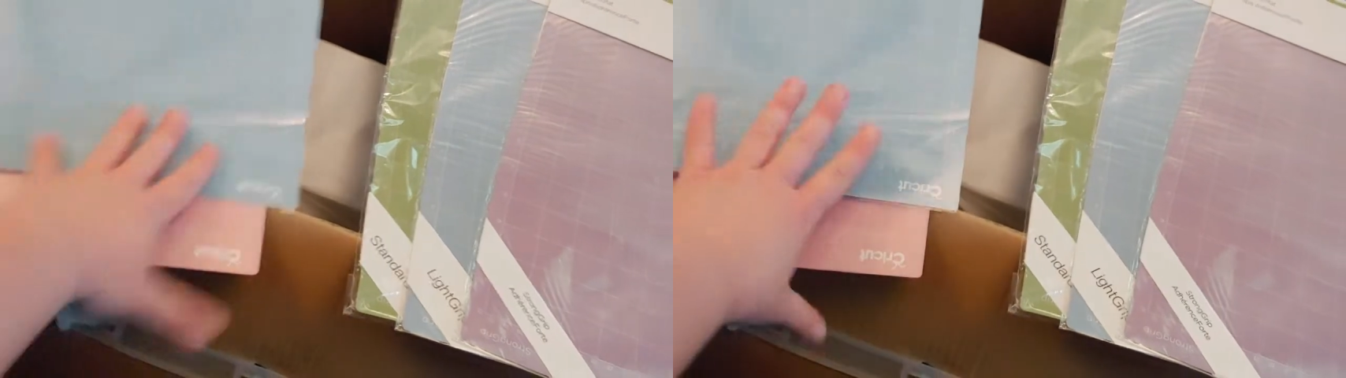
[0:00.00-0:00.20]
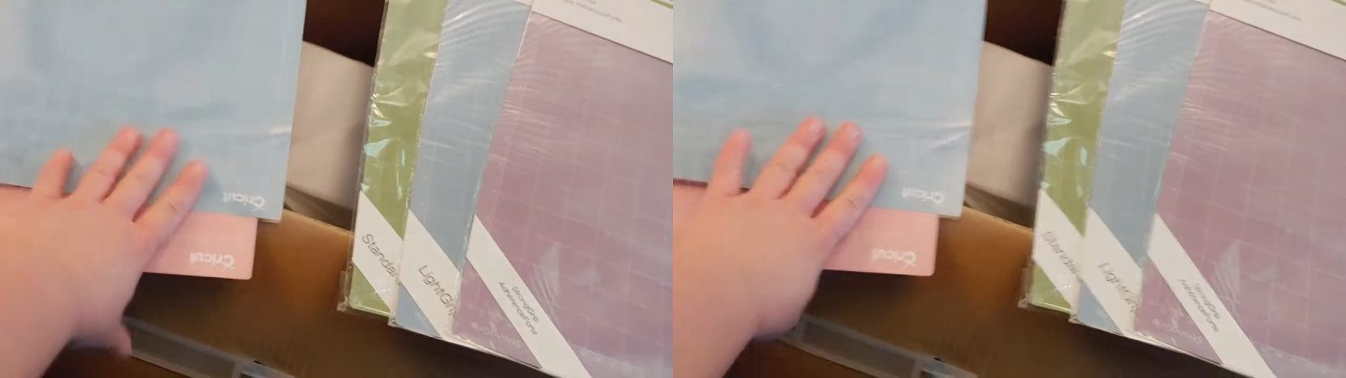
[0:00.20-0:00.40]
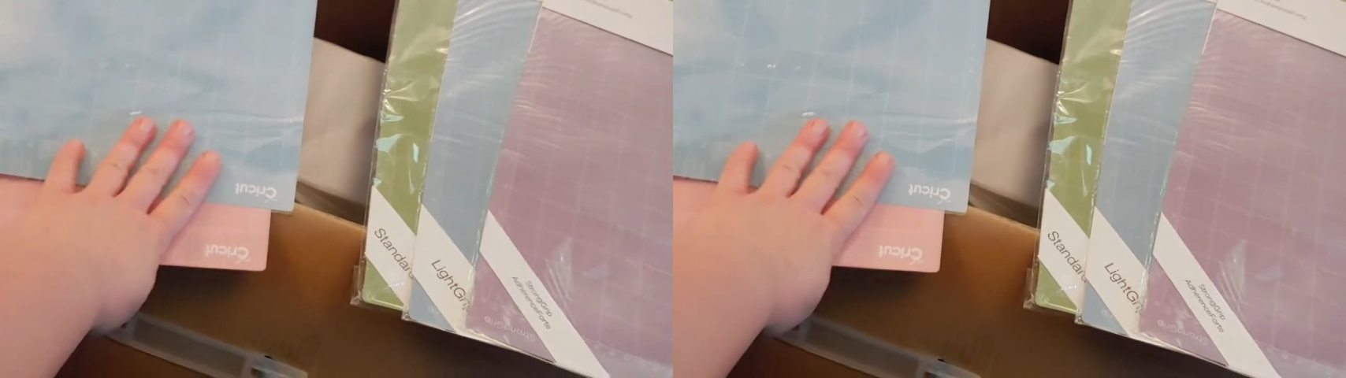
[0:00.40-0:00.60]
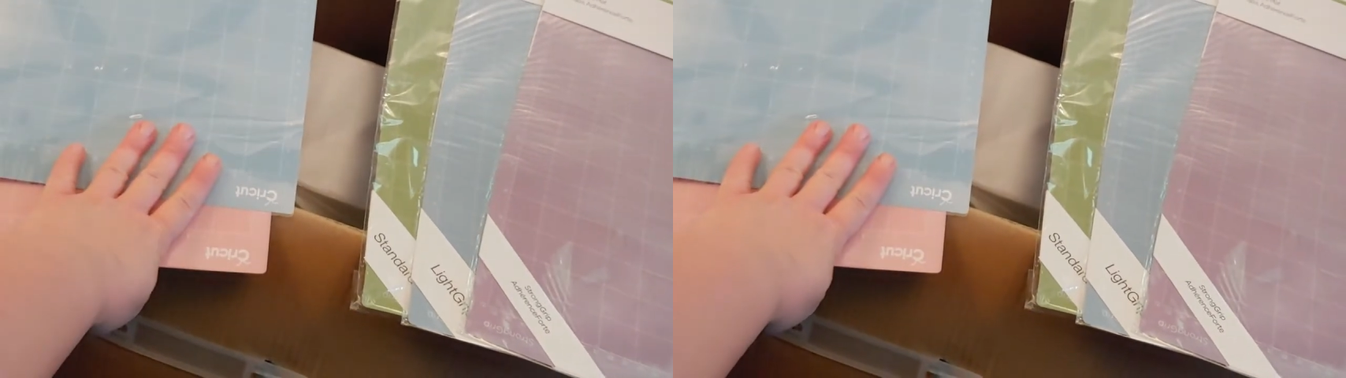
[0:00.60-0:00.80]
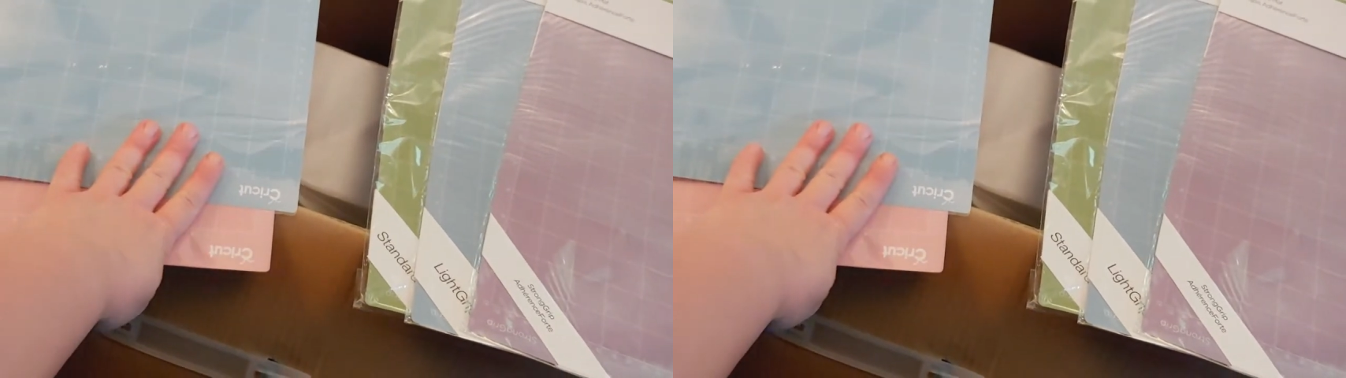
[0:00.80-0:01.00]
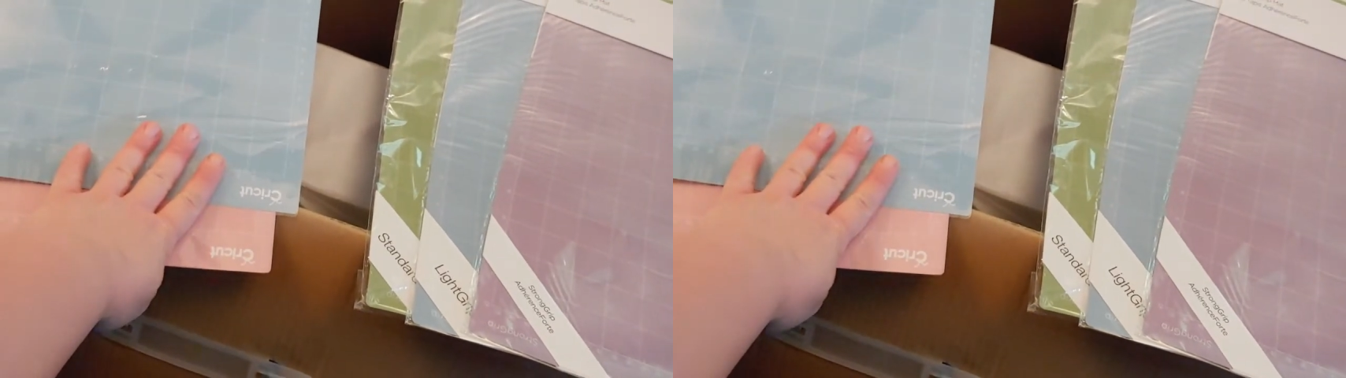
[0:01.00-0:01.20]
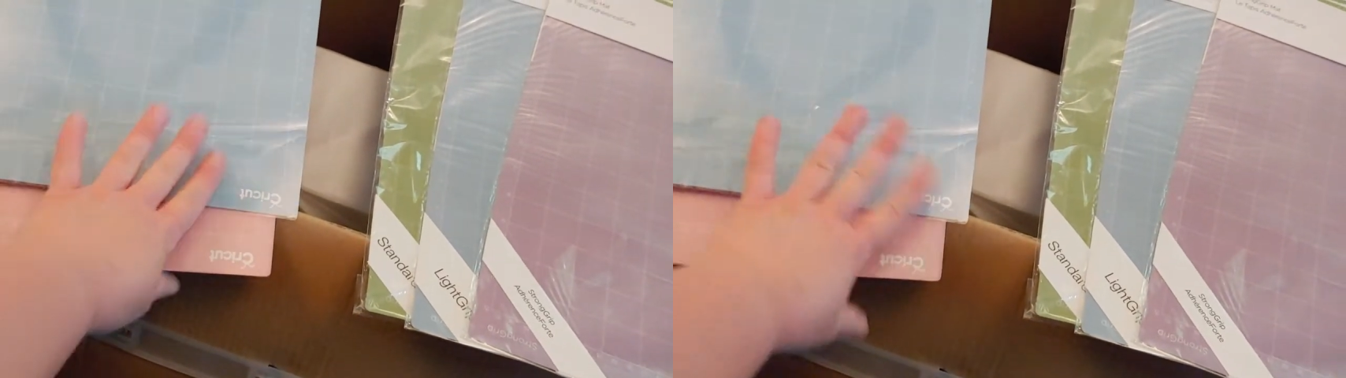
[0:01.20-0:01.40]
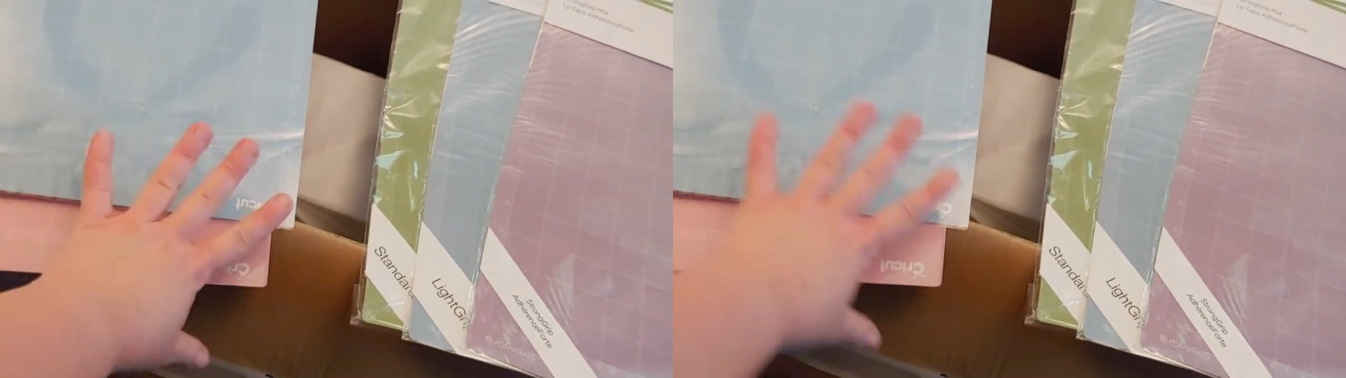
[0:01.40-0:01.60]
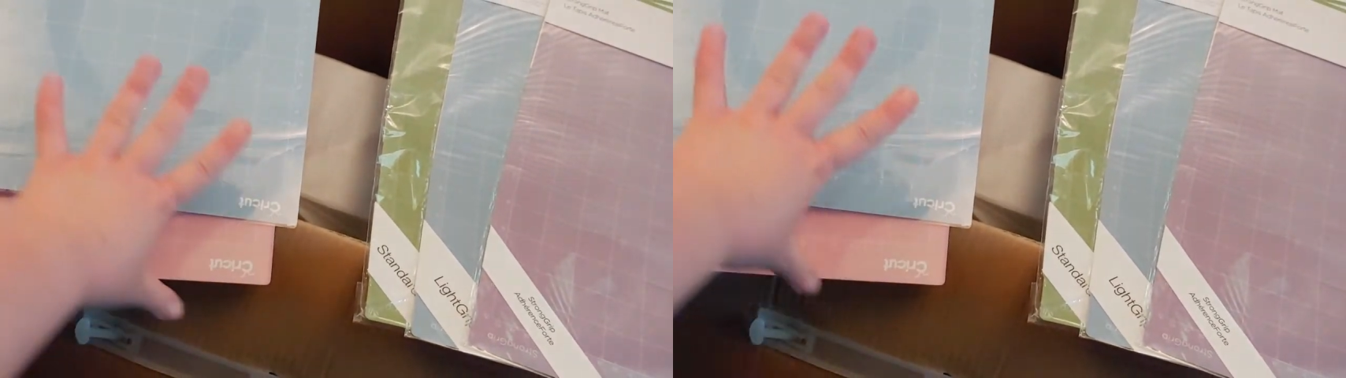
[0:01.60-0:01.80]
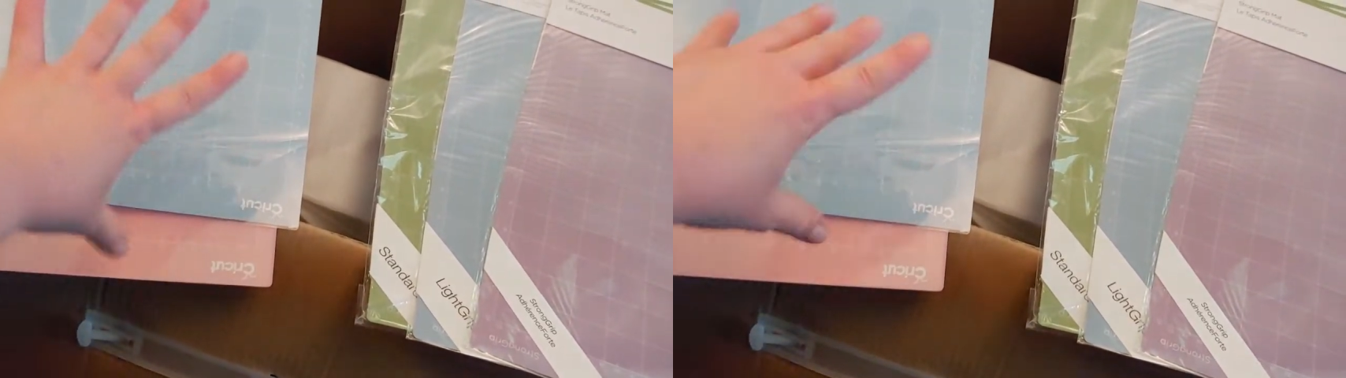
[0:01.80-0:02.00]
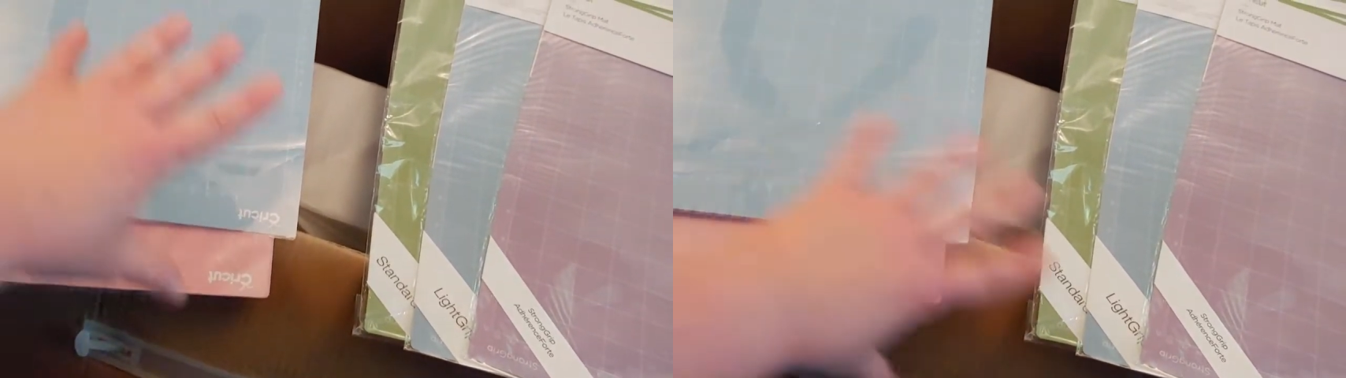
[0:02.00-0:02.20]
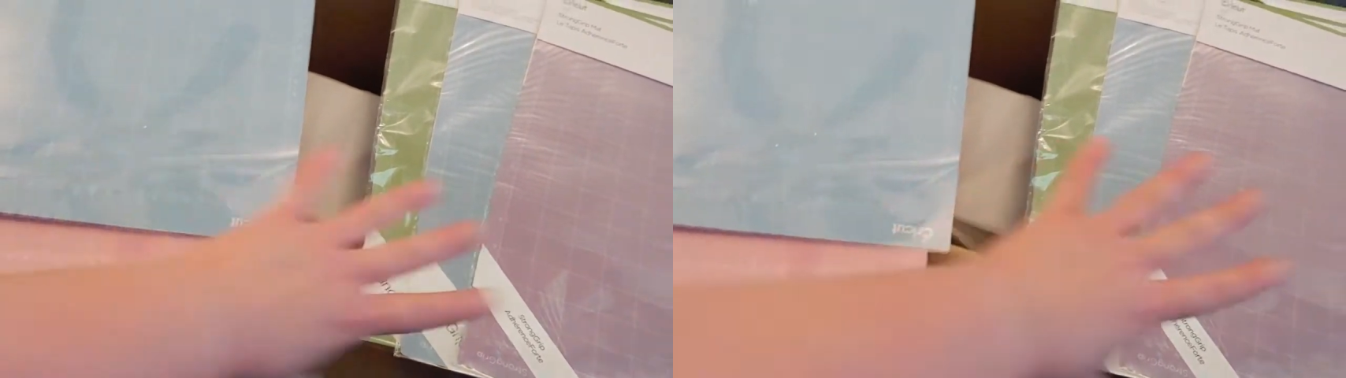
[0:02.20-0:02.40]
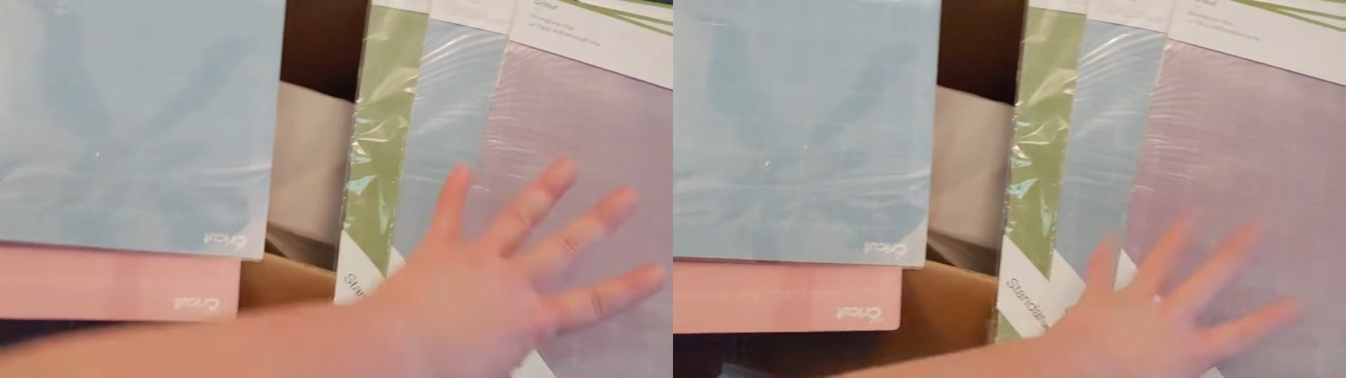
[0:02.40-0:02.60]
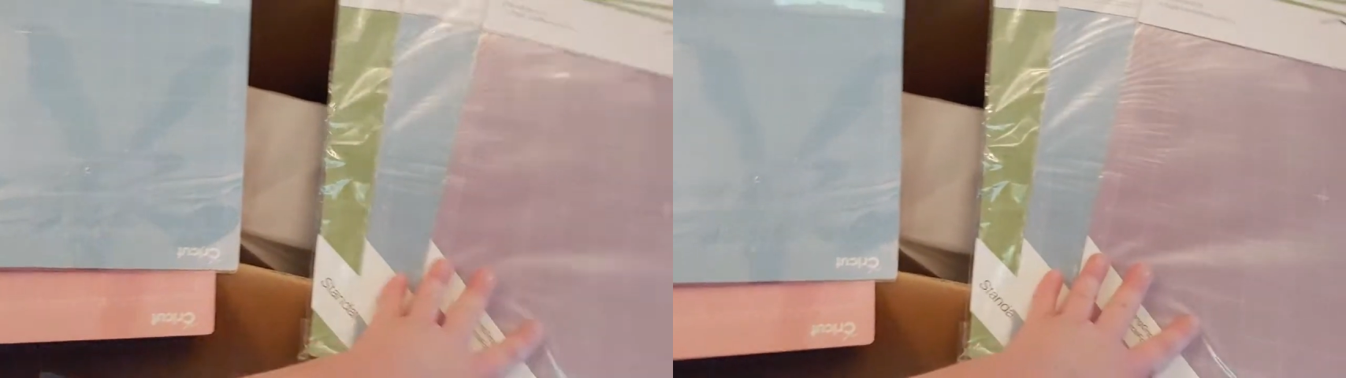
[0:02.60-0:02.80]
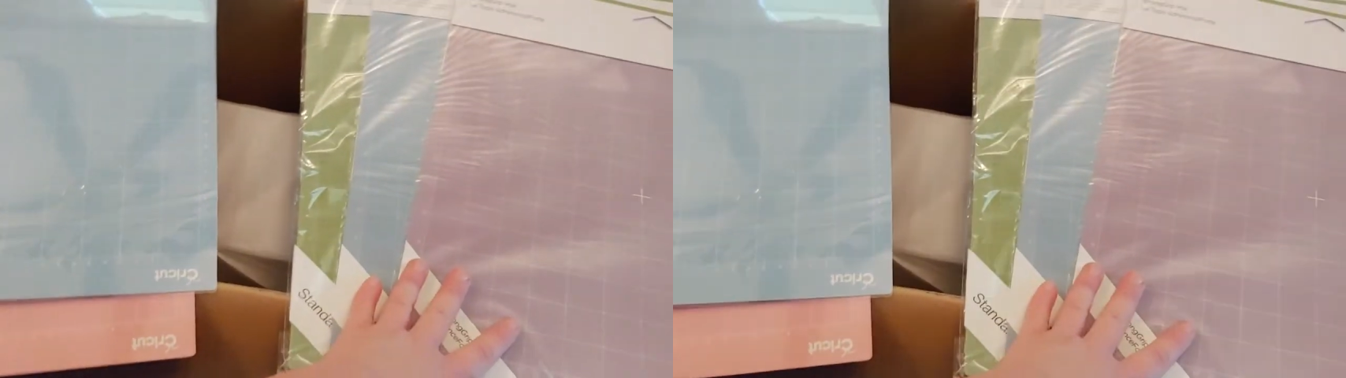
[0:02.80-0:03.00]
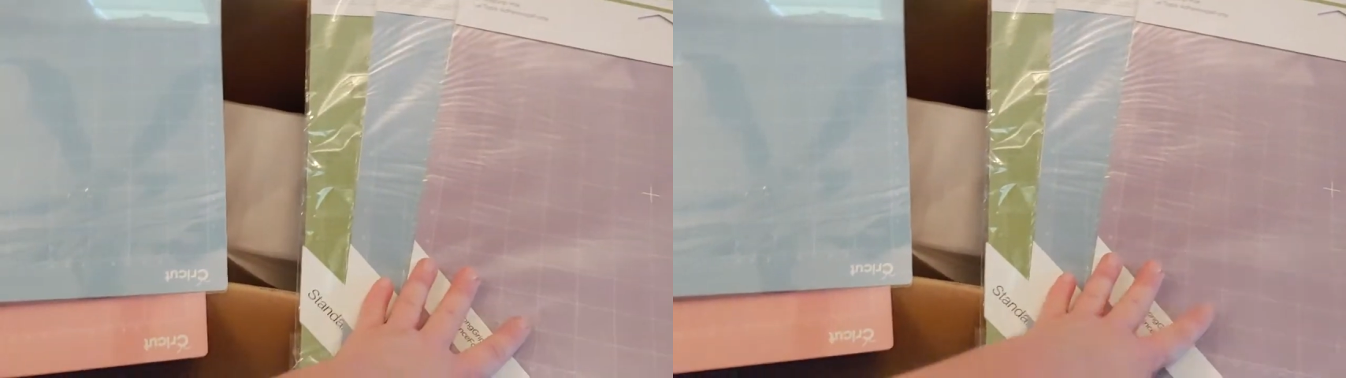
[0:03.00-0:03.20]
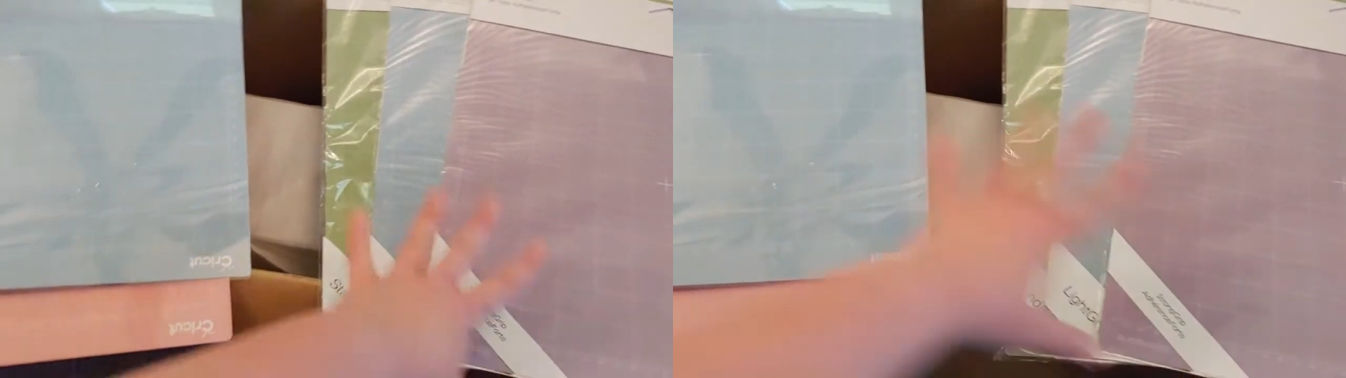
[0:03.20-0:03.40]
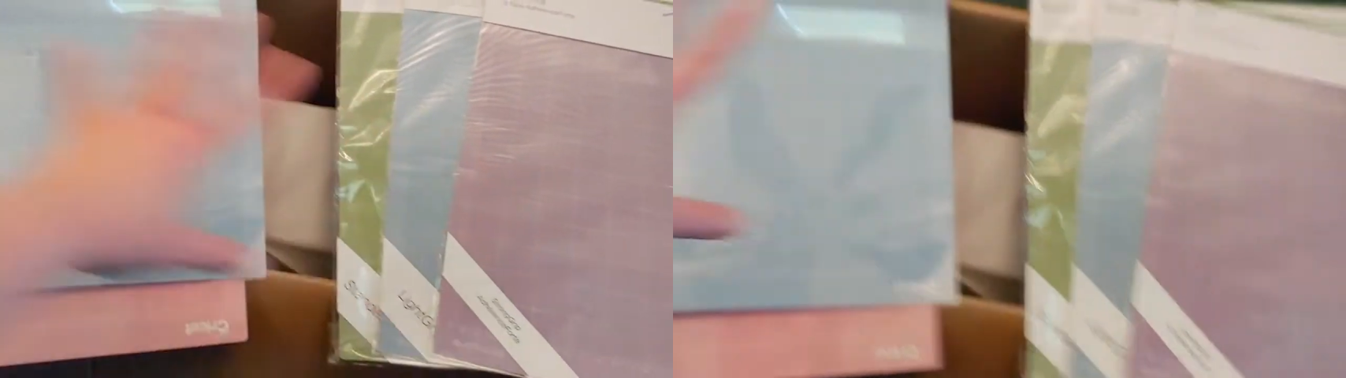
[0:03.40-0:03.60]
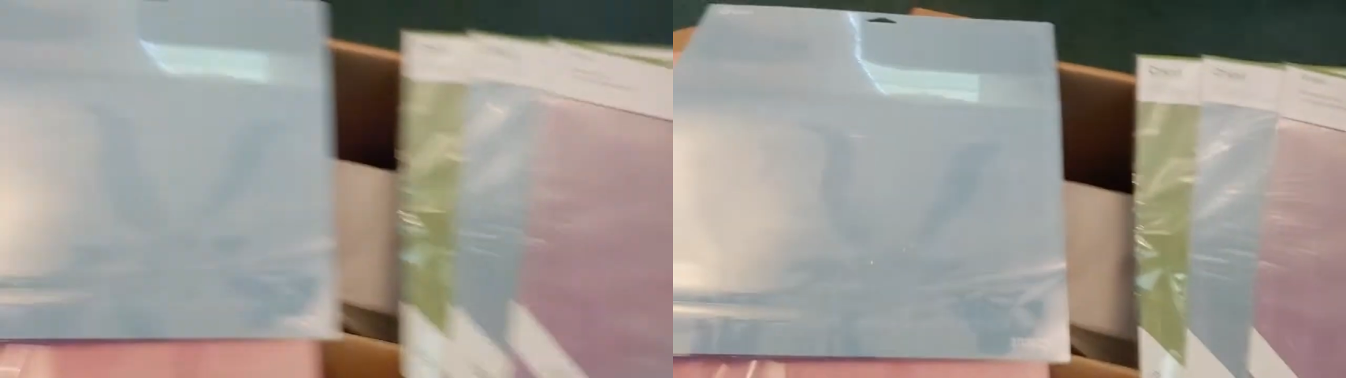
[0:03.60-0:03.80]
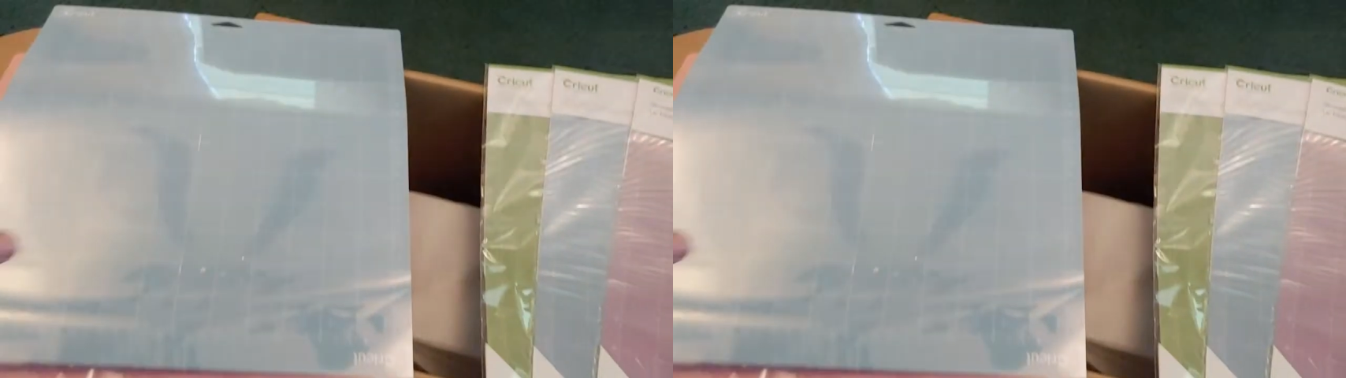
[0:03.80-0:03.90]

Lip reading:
(no speaker visible)